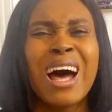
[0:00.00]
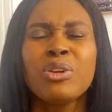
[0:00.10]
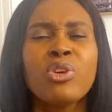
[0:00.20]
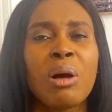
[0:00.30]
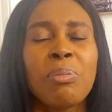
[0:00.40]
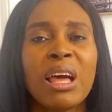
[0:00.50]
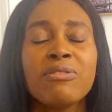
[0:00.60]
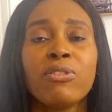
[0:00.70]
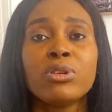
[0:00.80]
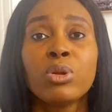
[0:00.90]
How do you
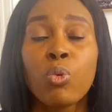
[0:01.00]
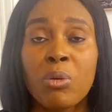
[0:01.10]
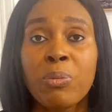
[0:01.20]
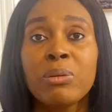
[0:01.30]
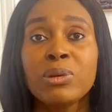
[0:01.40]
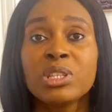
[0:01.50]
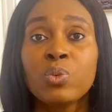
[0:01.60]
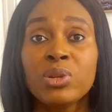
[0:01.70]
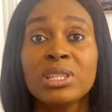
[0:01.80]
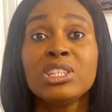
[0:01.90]
apply for the work permit
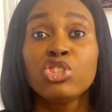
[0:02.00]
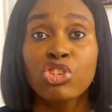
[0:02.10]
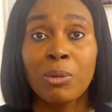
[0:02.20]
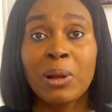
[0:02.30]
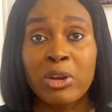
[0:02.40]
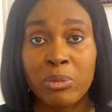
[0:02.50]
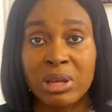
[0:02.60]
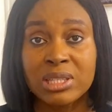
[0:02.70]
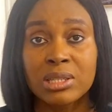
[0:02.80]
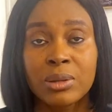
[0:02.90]
with this job
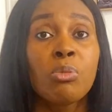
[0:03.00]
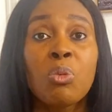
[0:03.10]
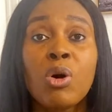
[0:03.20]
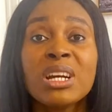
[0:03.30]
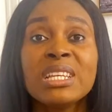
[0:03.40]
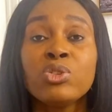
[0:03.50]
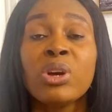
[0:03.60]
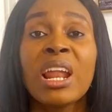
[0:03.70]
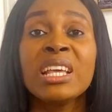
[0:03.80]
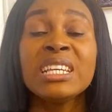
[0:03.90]
agreement? Number 1 is you
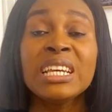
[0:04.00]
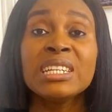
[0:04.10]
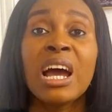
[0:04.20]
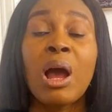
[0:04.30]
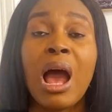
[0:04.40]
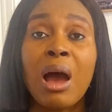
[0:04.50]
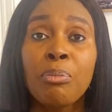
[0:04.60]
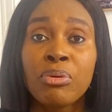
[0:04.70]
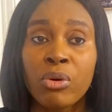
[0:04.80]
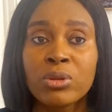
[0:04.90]
can either
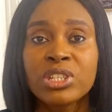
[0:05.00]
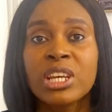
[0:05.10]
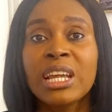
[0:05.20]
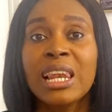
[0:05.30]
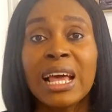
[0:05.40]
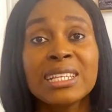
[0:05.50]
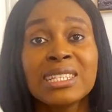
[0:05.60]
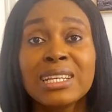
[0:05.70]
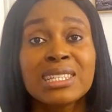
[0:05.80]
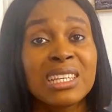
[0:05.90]
approach a
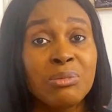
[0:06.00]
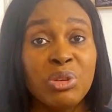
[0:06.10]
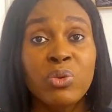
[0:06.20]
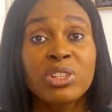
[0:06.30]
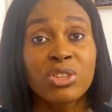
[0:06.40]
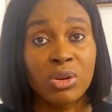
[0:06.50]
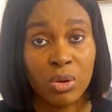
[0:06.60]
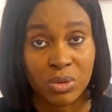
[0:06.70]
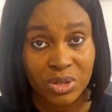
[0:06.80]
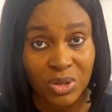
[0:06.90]
licensed immigration
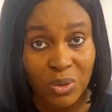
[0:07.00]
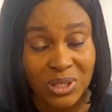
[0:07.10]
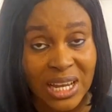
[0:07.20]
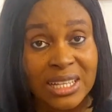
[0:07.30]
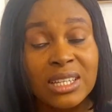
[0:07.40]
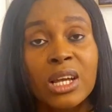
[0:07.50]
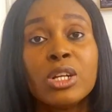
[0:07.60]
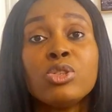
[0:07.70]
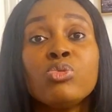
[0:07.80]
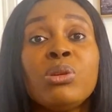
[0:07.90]
consultant
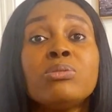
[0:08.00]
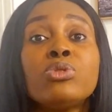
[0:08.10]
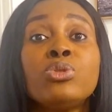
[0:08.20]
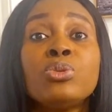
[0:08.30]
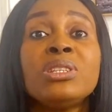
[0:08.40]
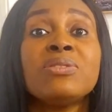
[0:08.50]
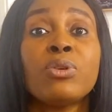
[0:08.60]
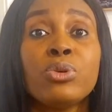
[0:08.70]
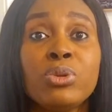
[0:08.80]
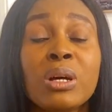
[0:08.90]
to be able to do this for you.